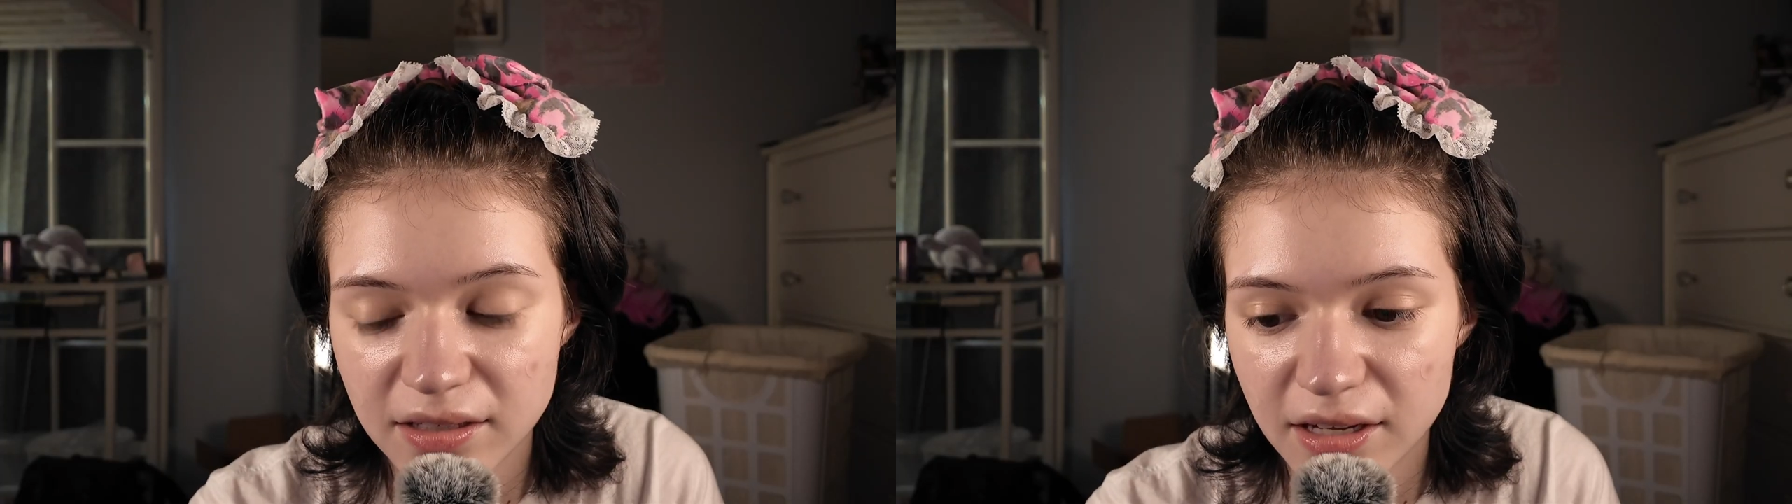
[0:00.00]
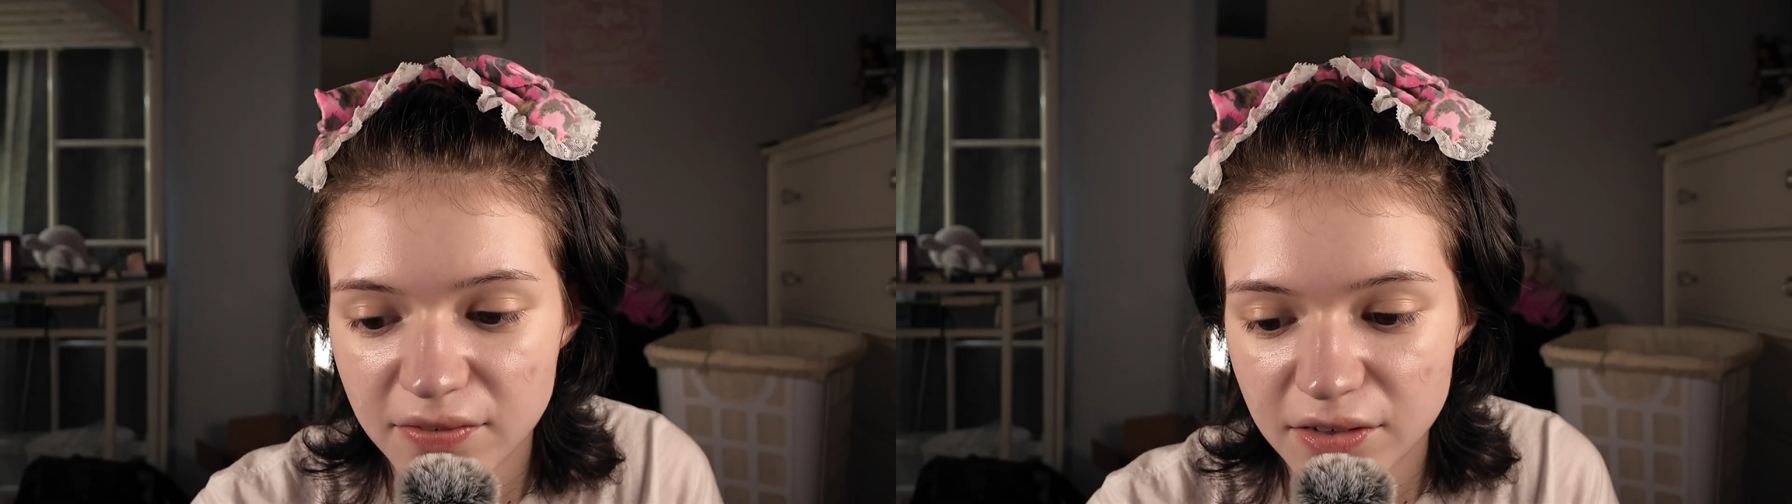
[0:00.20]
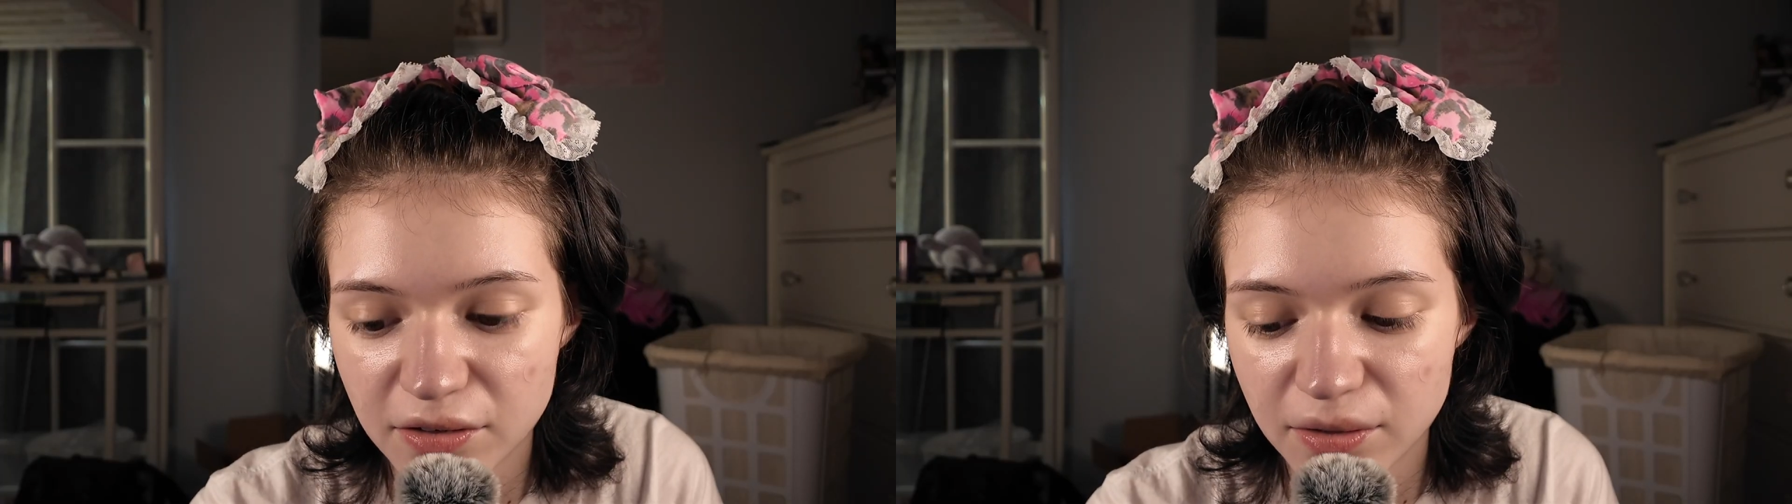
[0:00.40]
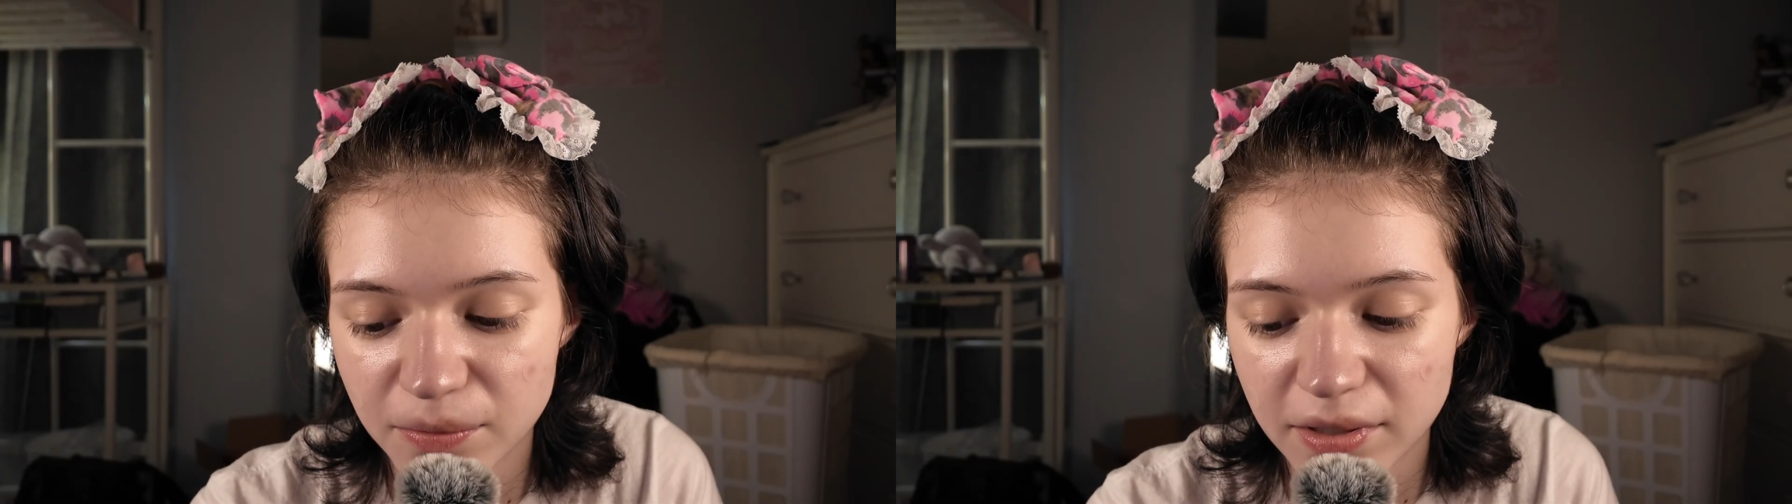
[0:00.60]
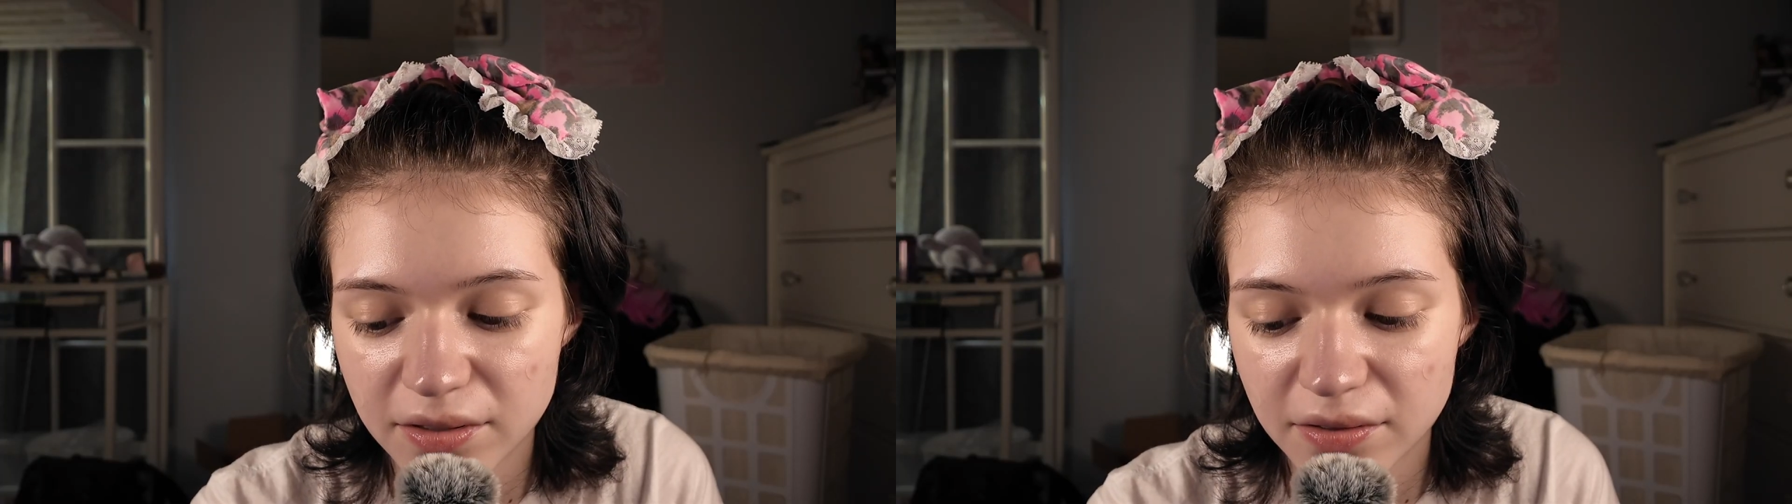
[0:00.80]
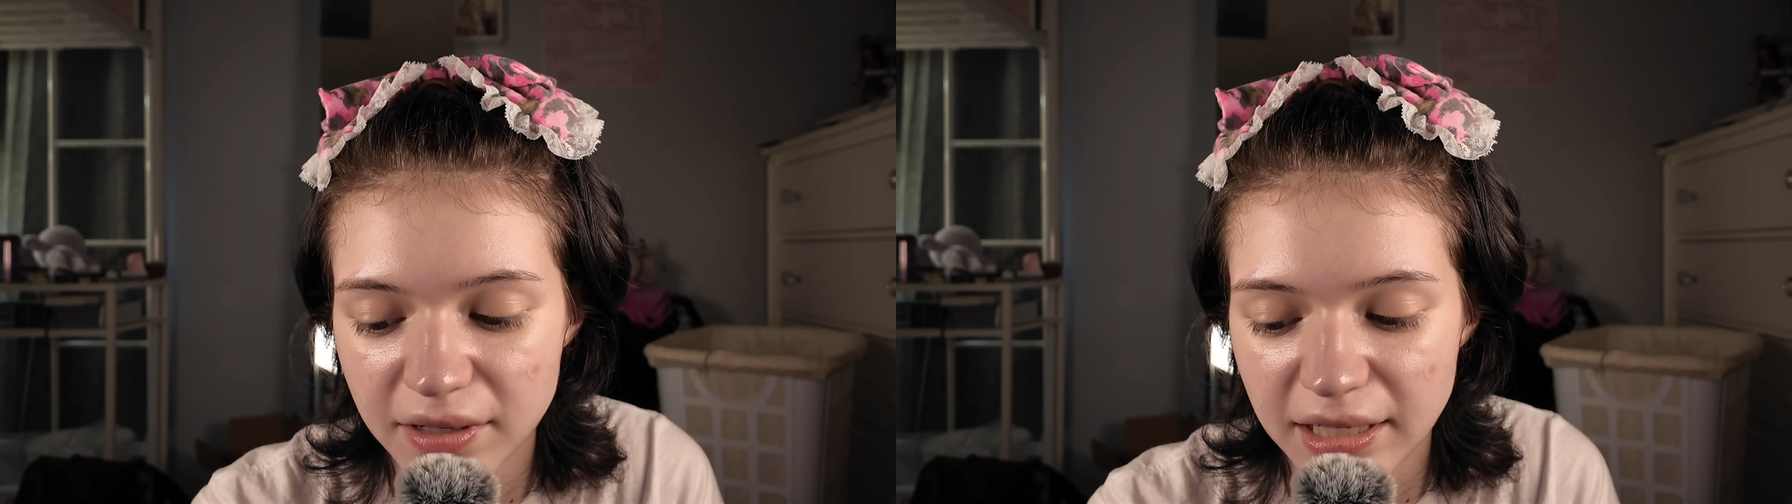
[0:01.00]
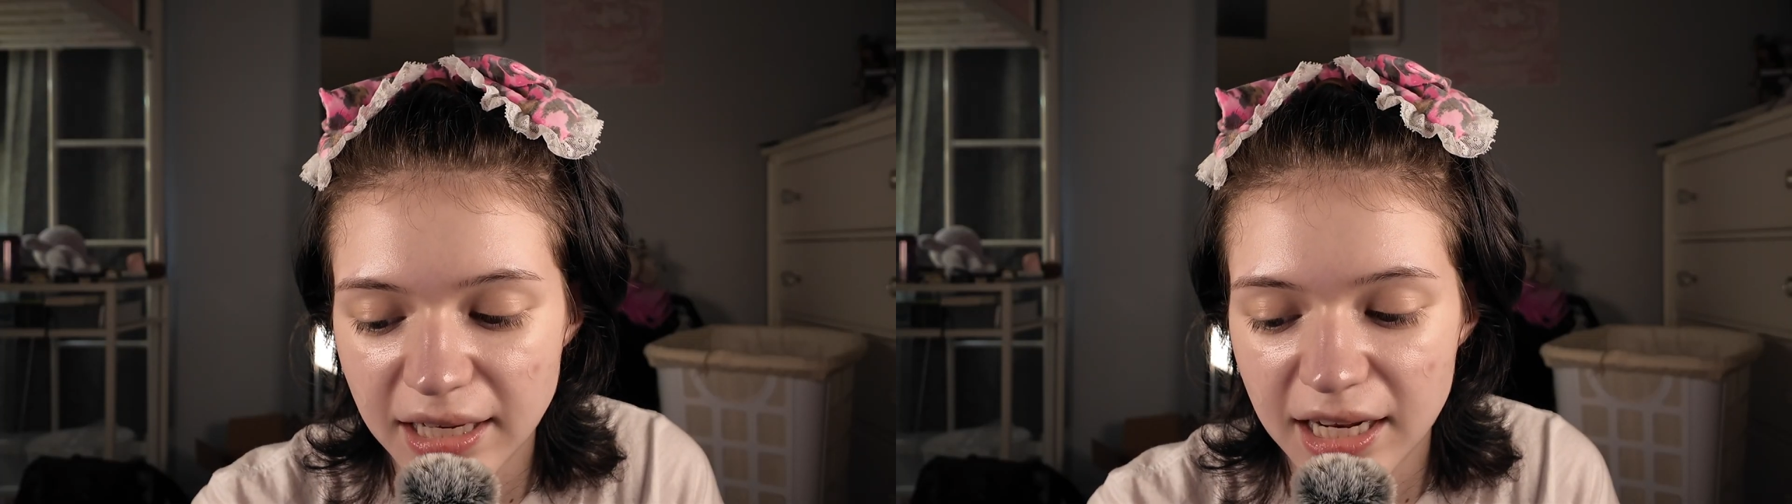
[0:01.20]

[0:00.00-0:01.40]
if you're wondering